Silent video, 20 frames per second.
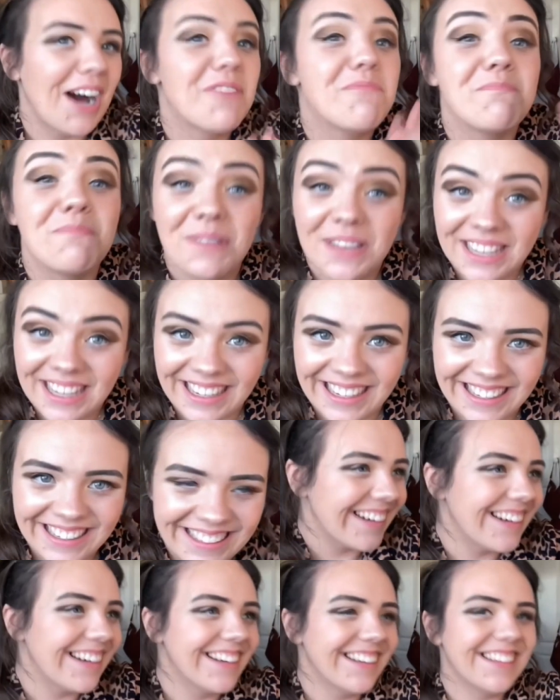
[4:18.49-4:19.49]
A being
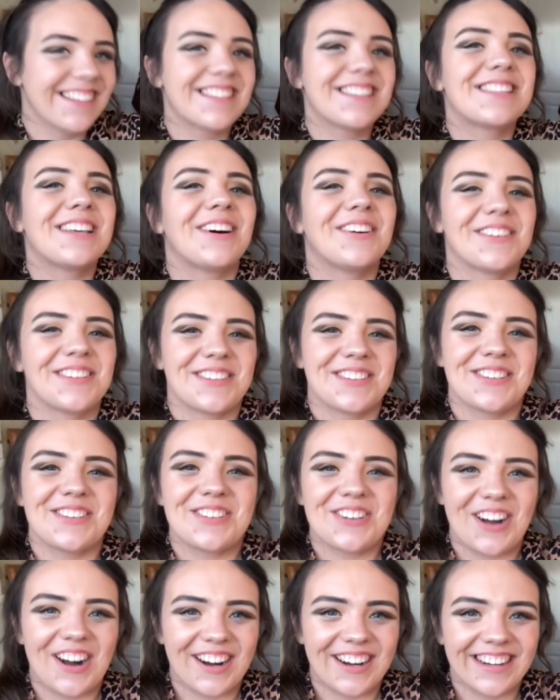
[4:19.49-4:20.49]
so
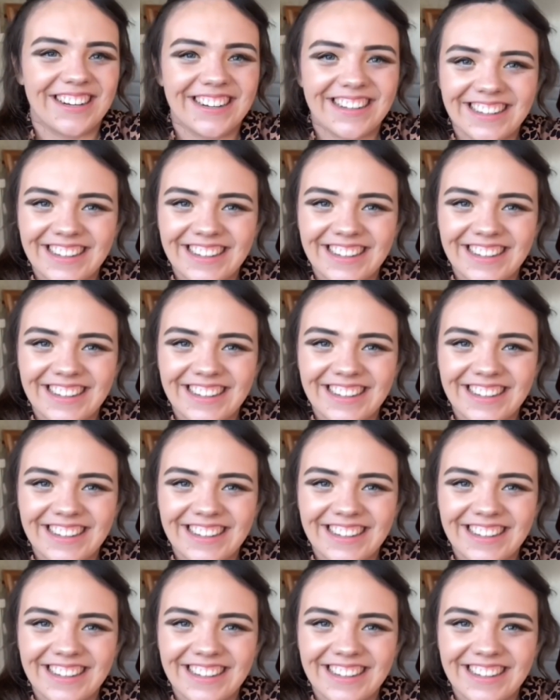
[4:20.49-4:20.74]
strong.